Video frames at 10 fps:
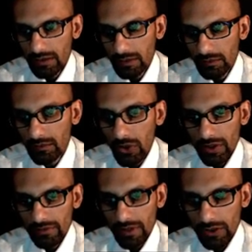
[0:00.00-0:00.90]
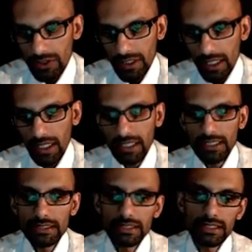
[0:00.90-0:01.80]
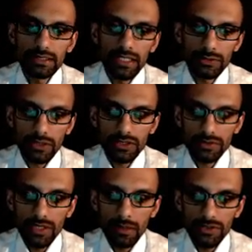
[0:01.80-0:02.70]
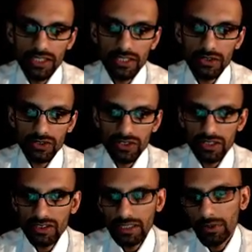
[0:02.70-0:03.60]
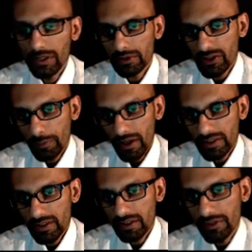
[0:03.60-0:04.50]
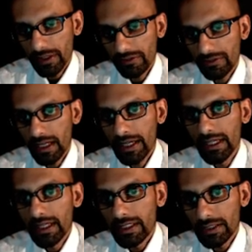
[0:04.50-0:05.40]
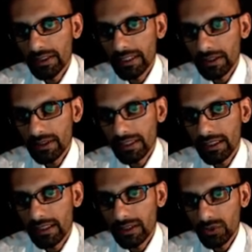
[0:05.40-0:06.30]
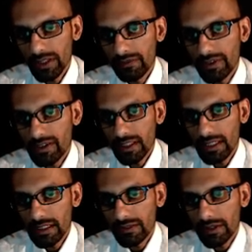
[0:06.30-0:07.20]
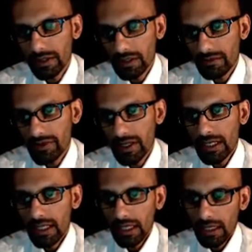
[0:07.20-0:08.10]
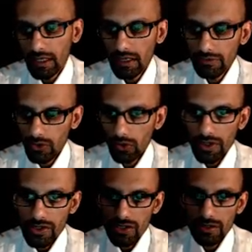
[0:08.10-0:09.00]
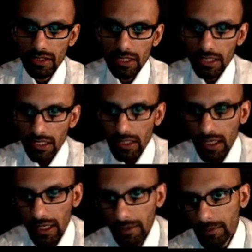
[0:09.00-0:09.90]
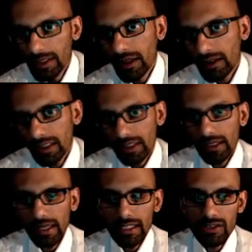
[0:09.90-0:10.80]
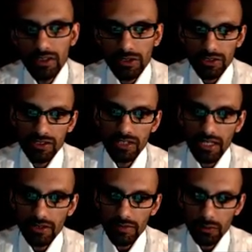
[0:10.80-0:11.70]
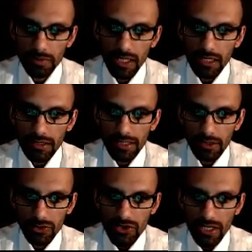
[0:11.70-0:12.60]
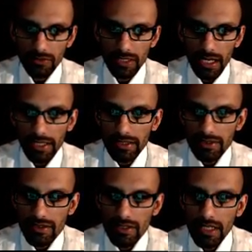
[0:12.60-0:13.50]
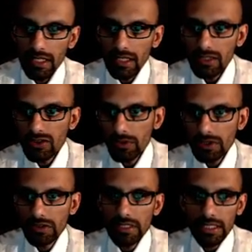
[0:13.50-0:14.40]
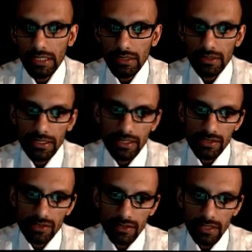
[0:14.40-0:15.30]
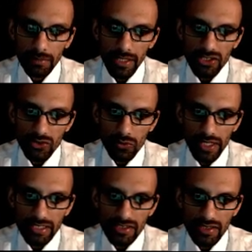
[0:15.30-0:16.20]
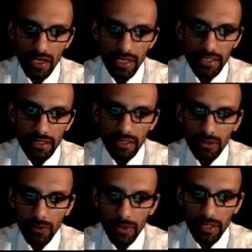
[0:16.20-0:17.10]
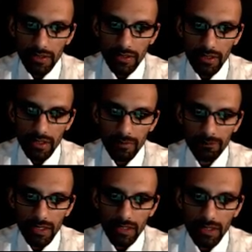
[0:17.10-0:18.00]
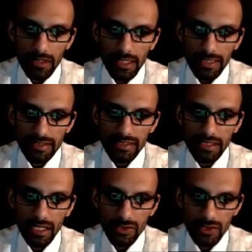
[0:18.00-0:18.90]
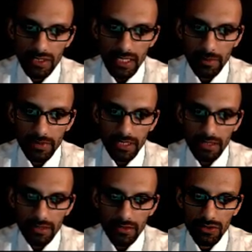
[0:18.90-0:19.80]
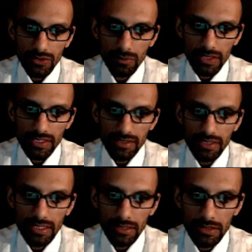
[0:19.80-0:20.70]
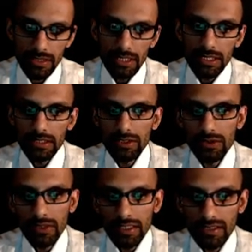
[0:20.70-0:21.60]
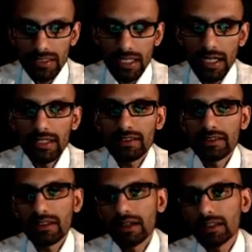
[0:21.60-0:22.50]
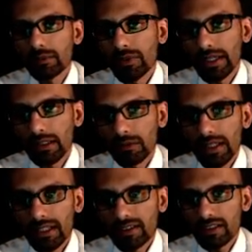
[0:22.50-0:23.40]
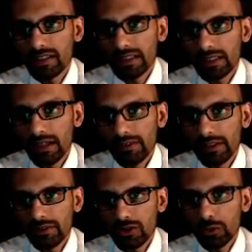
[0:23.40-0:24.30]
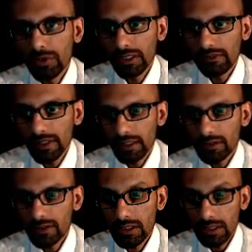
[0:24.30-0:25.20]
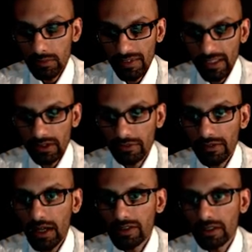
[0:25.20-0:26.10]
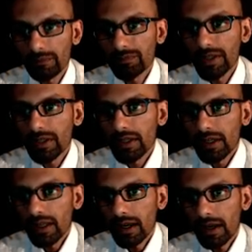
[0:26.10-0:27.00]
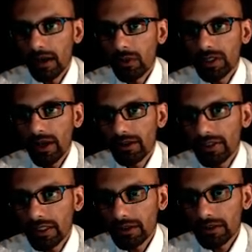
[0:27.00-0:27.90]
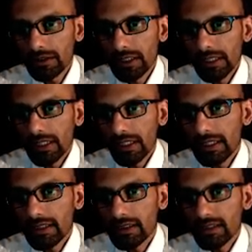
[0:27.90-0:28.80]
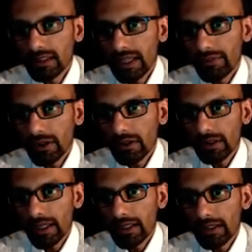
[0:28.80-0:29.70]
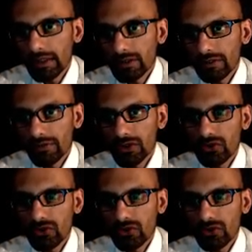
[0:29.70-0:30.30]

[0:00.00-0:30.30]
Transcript: motor-evoked electrical signals to see what your response is, to verify that your needle is within vicinity of the nerves. Of course, nothing aids in your success of this block like ultrasound guidance. And so what you see here is the patient's right side with an anesthesiologist attempting to place the needle to anesthetize the brachial plexus at the level of the supraclavicular fossa. What you have here is the clavicle, and here's the first